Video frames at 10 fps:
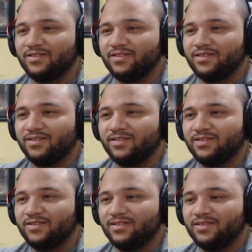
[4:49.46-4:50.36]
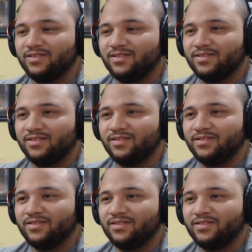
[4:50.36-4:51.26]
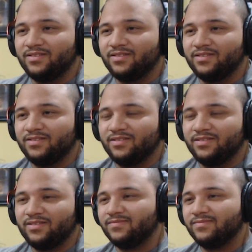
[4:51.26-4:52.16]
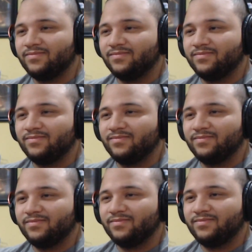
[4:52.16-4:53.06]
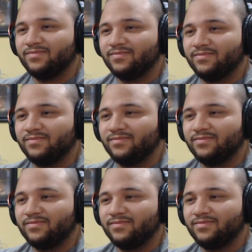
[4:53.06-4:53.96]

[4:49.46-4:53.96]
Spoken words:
This person isn't speaking.